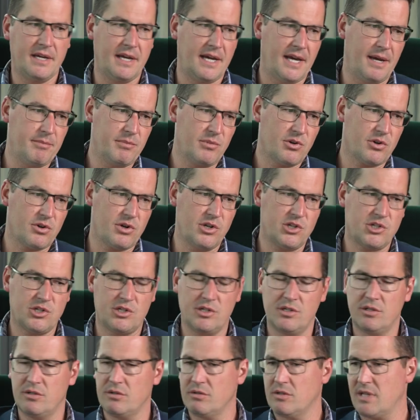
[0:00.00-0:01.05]
um,
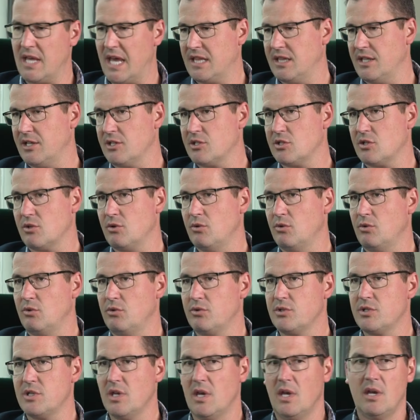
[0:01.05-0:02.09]
Christian Catholic
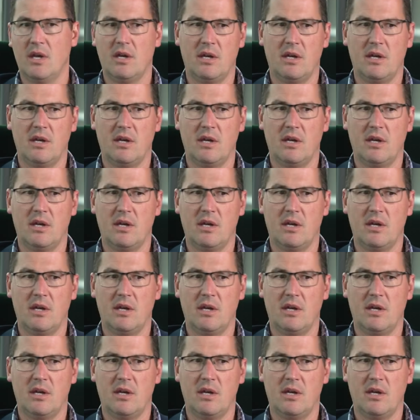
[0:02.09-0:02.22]
schools,